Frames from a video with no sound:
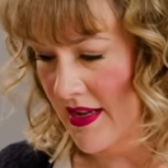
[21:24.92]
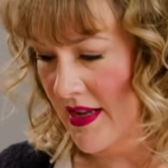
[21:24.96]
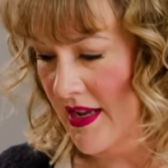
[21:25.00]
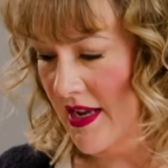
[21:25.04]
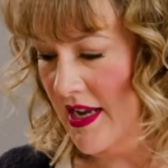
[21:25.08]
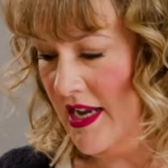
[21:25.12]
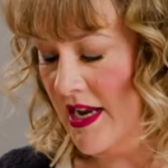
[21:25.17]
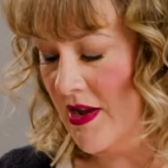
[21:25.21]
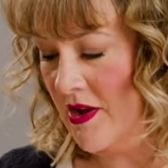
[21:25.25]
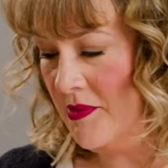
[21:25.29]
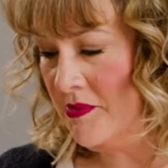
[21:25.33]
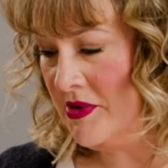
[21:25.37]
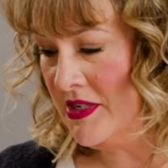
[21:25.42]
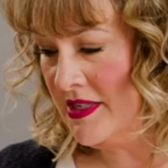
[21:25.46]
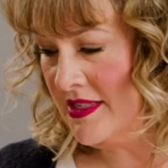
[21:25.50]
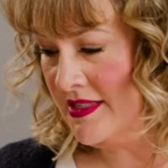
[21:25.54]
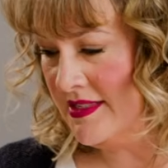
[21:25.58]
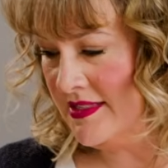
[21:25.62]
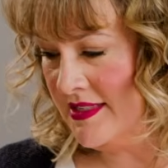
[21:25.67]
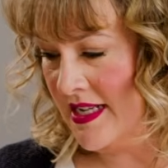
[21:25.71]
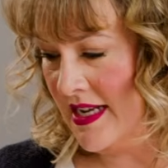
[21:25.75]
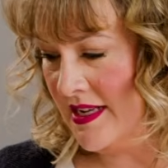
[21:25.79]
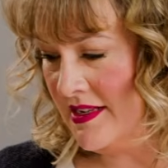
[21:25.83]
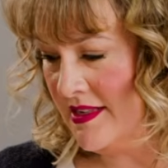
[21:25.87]
Now I'm going
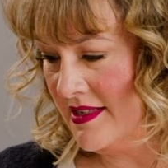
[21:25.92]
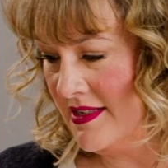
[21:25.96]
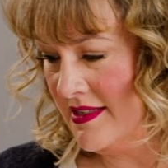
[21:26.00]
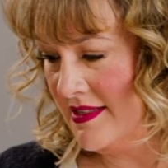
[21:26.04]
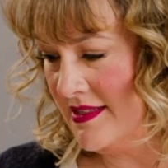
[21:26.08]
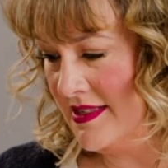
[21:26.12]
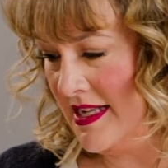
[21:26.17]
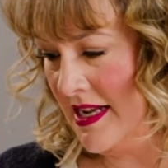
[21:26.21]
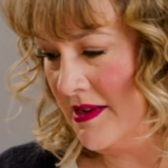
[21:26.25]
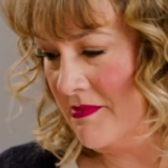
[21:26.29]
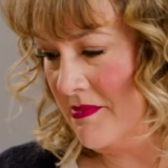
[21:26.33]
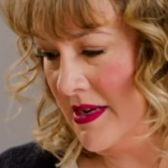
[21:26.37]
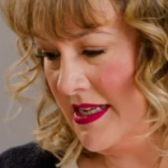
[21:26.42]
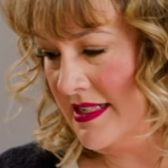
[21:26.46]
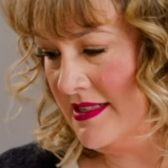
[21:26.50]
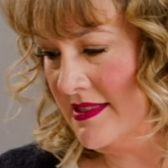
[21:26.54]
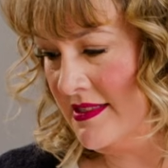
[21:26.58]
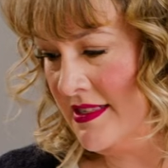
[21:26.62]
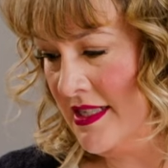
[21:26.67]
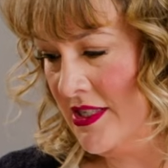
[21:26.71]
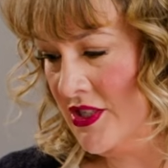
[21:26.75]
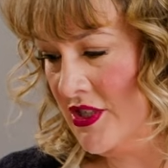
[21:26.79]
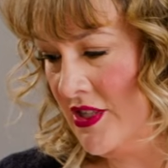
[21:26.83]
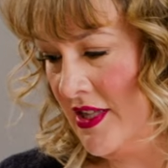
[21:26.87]
to set my
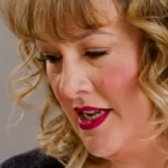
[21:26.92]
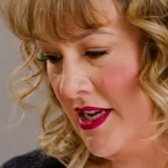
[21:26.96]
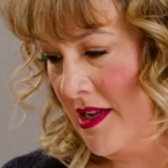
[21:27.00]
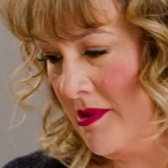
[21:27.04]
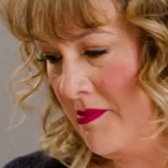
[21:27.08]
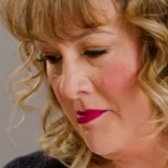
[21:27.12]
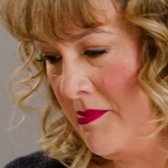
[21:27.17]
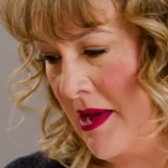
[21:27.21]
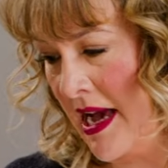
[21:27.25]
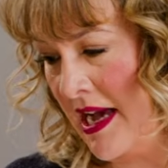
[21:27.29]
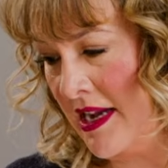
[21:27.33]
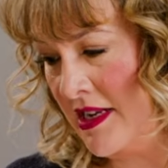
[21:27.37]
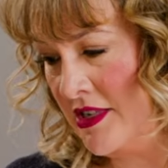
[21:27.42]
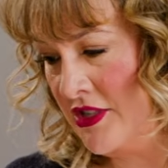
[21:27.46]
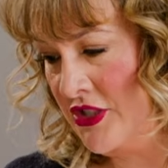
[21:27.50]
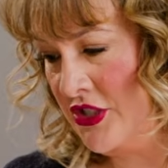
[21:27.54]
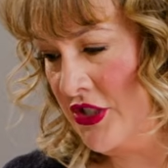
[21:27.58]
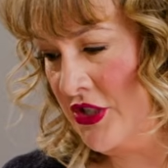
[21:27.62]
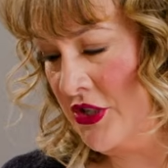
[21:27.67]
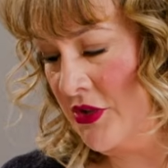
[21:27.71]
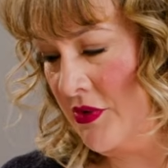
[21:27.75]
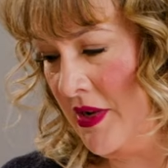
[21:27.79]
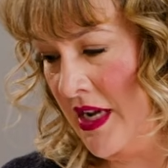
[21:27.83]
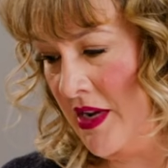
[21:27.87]
stitch length back
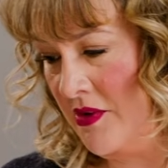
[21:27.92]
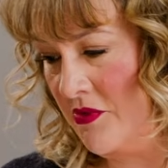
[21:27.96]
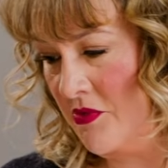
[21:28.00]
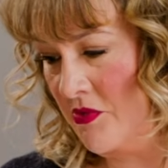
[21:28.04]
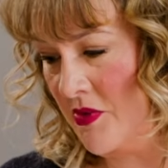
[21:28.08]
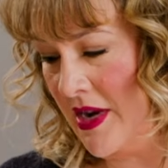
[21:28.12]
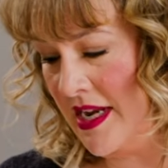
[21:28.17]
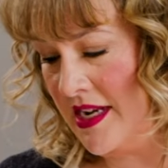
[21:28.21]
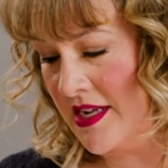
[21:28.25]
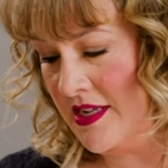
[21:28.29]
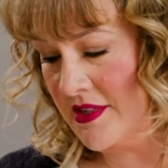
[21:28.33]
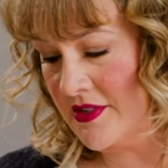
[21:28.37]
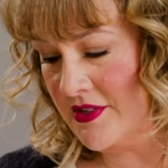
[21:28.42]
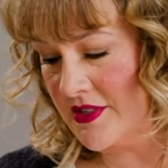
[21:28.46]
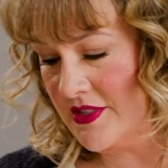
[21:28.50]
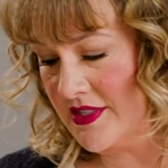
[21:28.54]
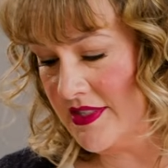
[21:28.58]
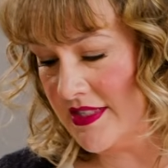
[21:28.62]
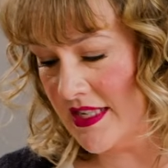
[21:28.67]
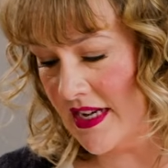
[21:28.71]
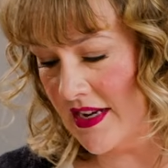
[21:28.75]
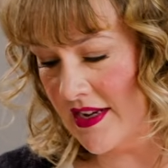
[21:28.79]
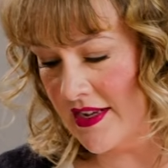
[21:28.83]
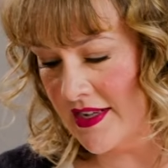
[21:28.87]
to a regular
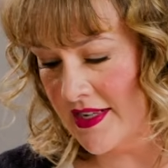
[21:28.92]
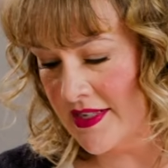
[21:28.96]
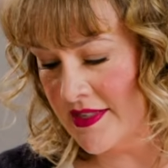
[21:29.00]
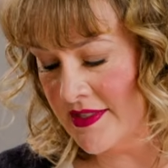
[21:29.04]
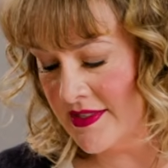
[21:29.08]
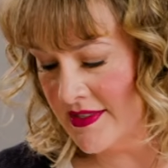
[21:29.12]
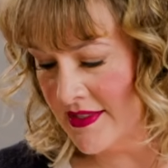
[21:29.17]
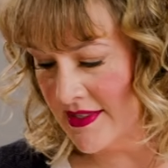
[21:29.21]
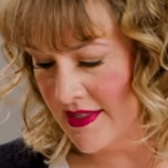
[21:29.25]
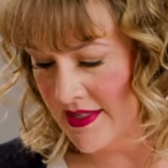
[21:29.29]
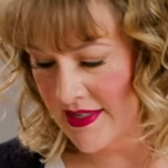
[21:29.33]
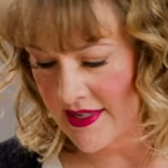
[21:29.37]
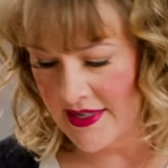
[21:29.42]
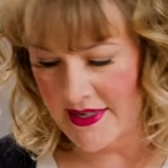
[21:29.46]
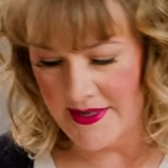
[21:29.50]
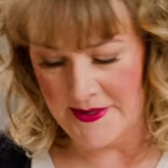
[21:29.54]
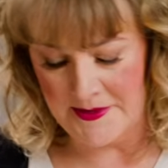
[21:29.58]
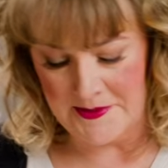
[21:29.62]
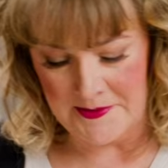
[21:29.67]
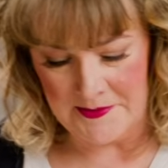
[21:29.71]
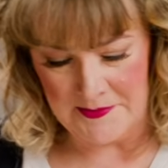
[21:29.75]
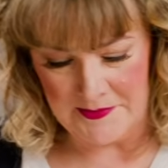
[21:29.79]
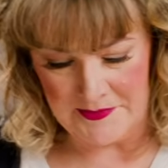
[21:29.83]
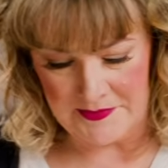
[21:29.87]
size
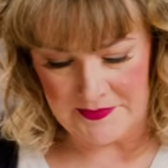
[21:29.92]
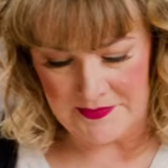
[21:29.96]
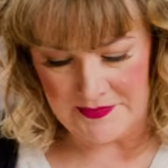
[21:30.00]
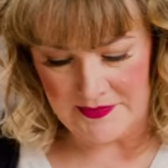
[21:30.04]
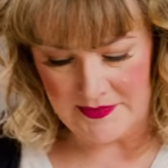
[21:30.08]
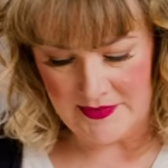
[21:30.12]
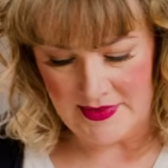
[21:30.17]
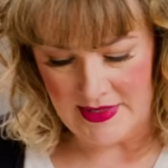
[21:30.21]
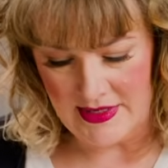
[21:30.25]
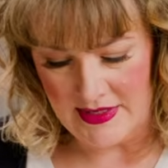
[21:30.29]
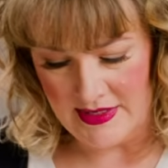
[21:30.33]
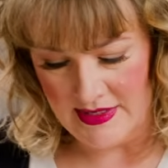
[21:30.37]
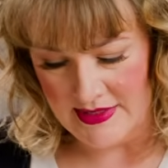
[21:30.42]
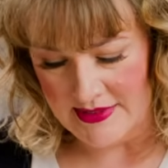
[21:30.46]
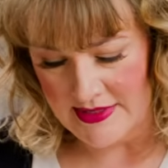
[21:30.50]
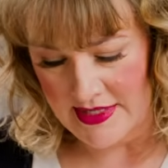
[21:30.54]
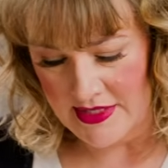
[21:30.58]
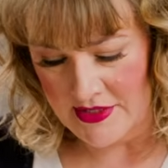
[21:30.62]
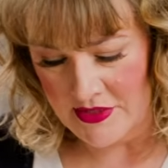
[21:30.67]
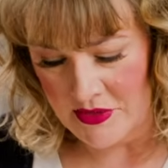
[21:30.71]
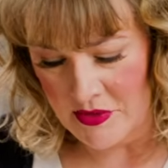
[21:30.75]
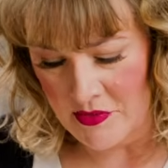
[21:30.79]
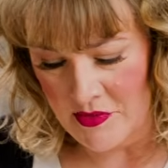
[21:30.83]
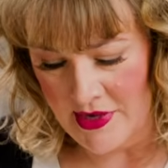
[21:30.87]
because I
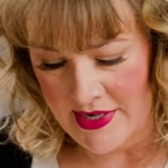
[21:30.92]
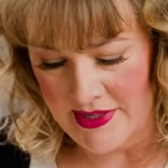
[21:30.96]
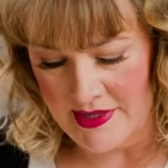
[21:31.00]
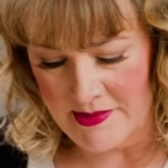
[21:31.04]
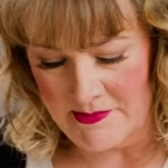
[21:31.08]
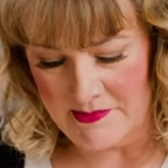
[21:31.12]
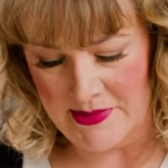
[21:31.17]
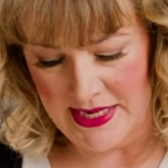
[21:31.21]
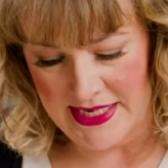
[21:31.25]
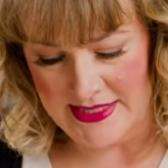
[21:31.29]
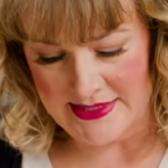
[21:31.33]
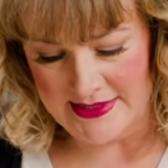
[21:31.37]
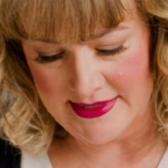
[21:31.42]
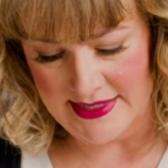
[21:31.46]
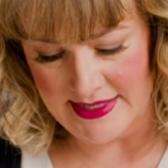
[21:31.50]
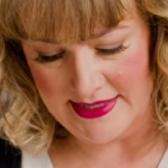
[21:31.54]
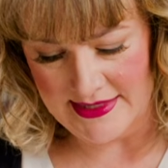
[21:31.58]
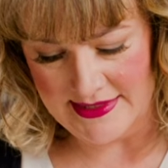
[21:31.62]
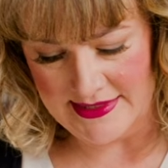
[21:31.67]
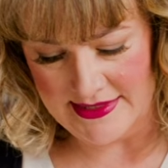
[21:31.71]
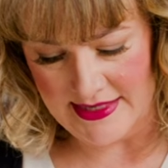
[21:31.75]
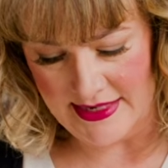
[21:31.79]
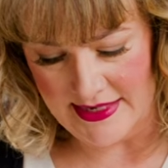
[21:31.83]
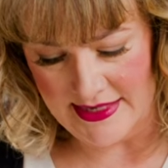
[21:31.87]
don't want the basting
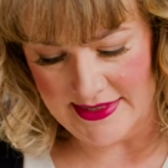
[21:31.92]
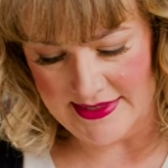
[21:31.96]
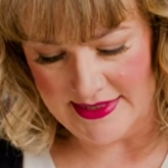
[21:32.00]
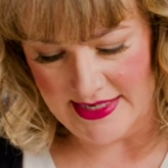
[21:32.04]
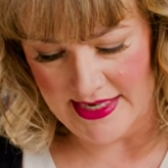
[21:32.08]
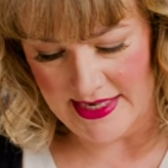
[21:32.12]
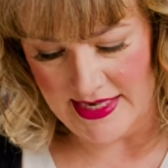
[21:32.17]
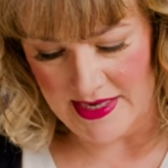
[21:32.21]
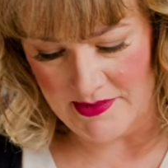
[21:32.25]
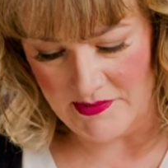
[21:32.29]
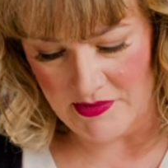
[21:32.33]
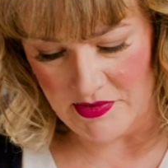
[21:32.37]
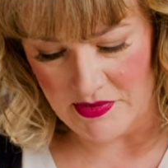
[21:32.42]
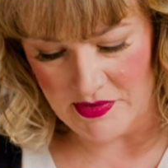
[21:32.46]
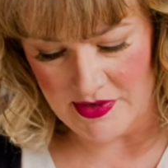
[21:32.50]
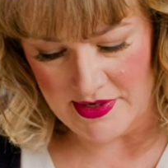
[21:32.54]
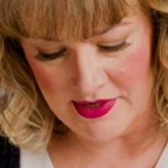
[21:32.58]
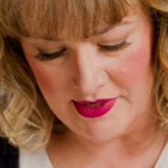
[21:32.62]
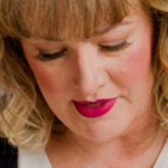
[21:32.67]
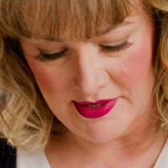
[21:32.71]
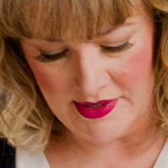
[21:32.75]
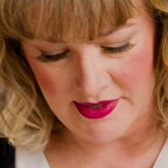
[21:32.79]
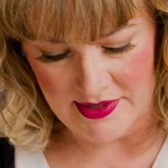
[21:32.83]
size anymore.